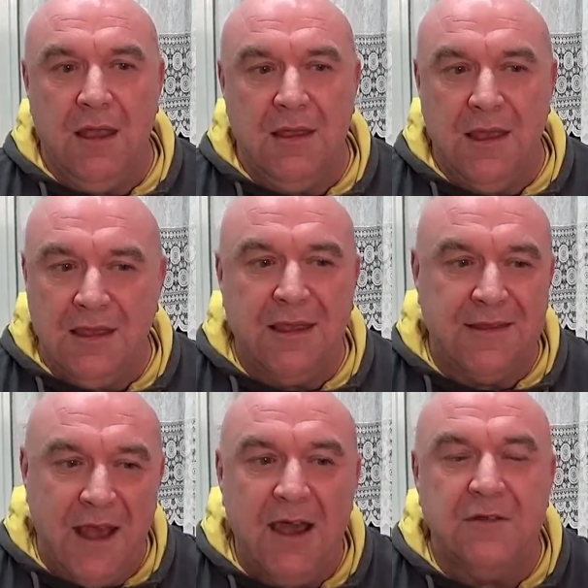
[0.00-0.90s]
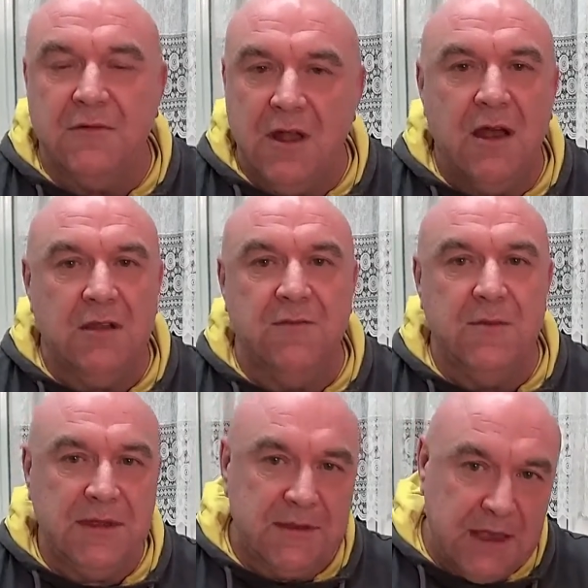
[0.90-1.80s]
it gets harder and harder for
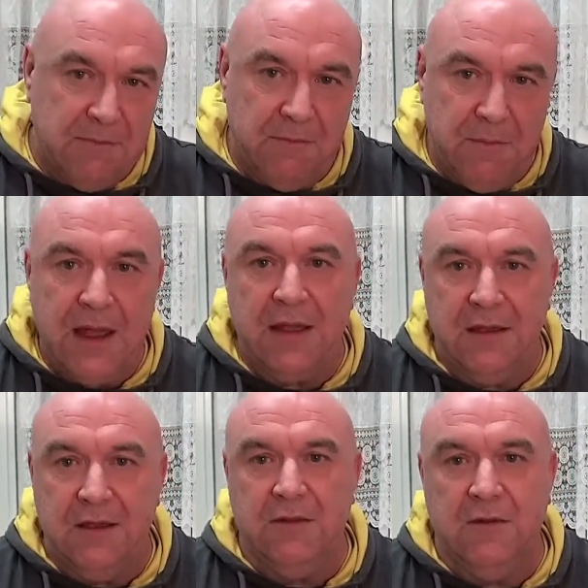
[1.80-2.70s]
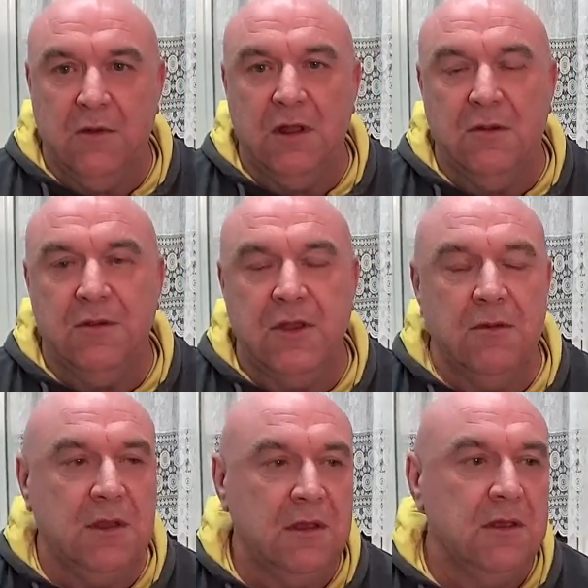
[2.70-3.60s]
me to get back to what I was
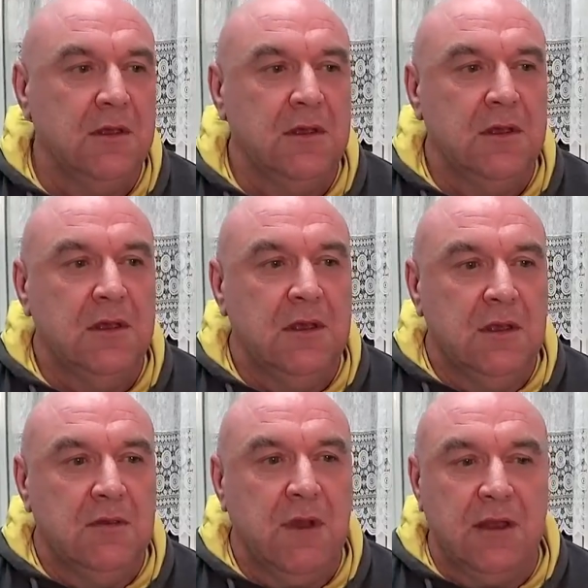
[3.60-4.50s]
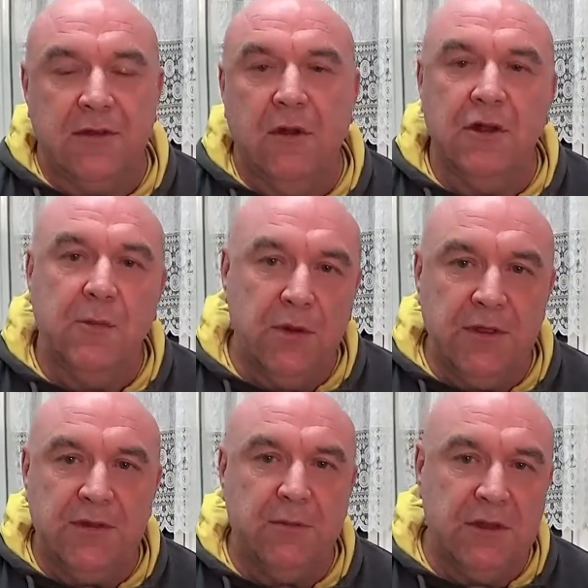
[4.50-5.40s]
doing. Right, so I'm going to put
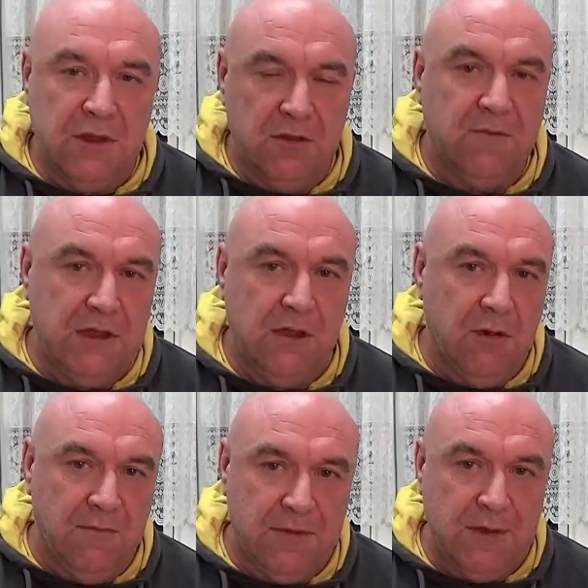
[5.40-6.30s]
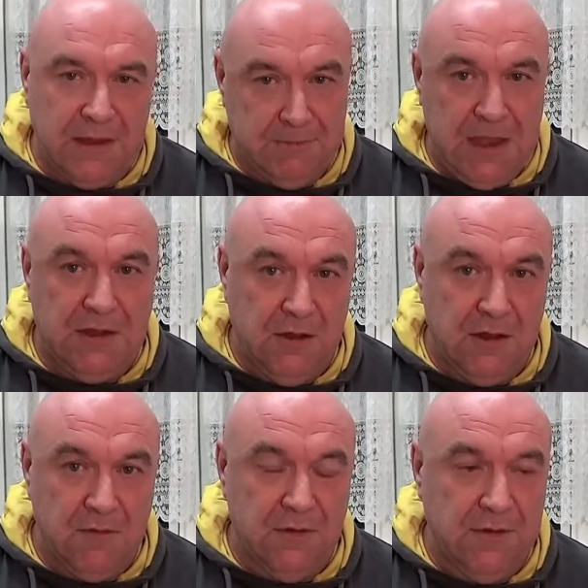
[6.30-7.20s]
this with the other video that I made
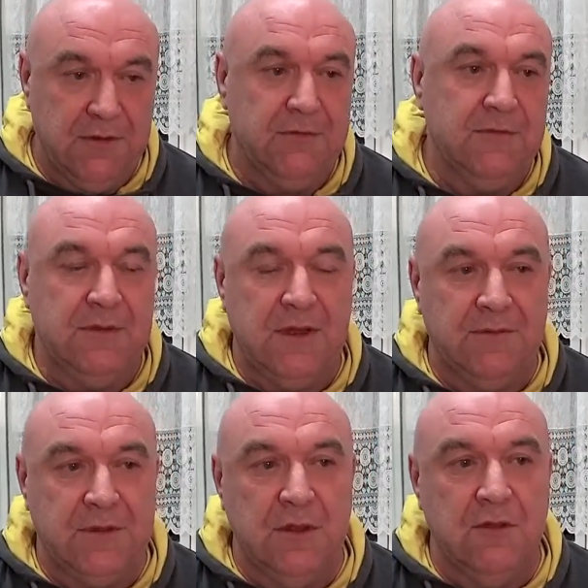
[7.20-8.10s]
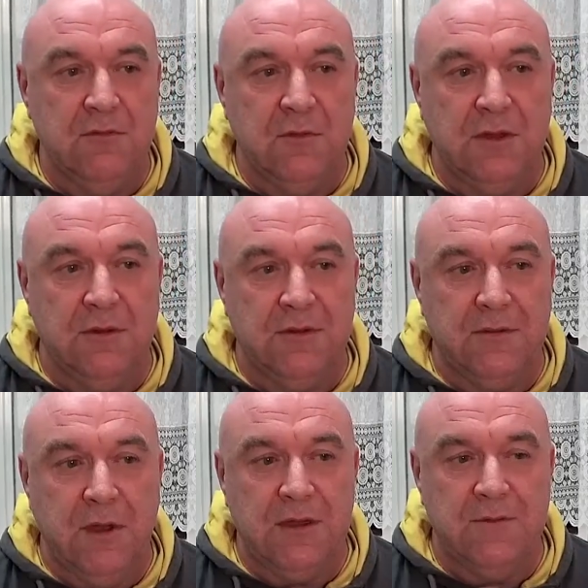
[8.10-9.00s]
earlier on this afternoon when I
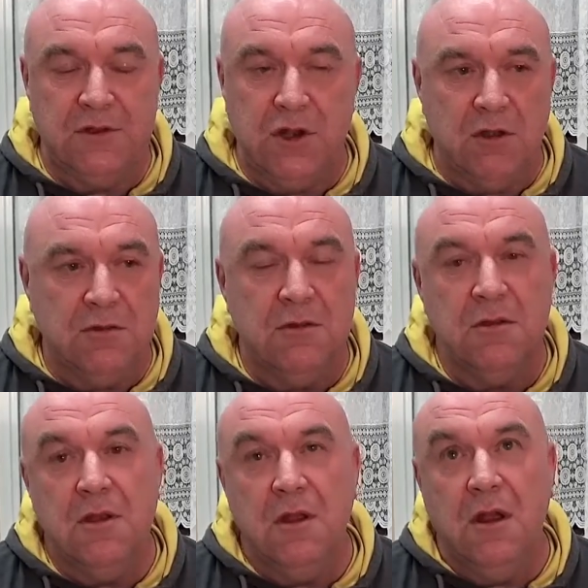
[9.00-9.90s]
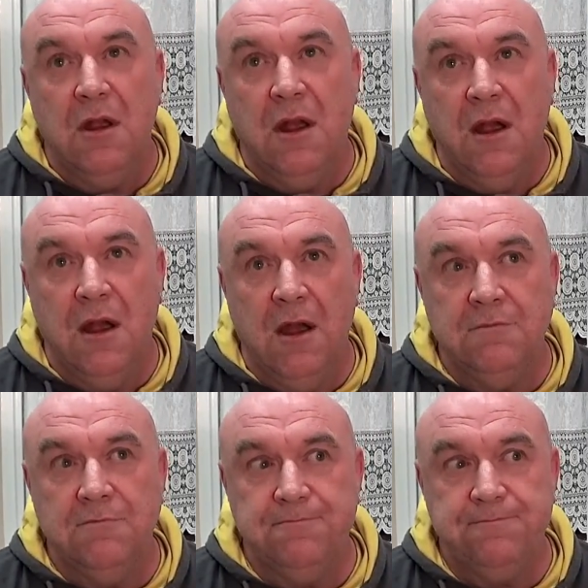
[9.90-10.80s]
was waiting for John.
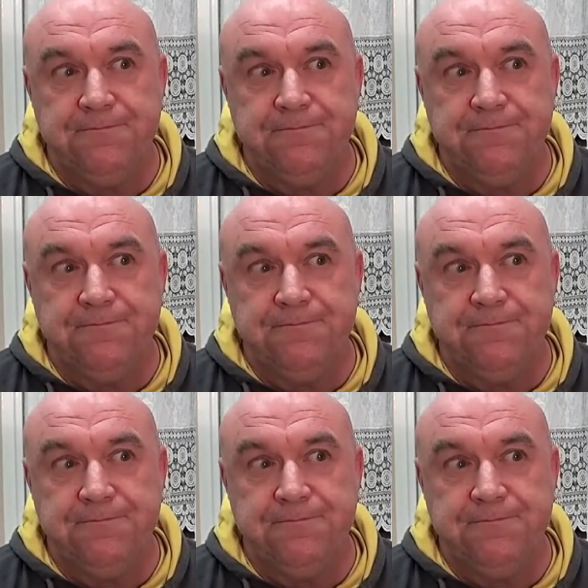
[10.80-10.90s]
I'm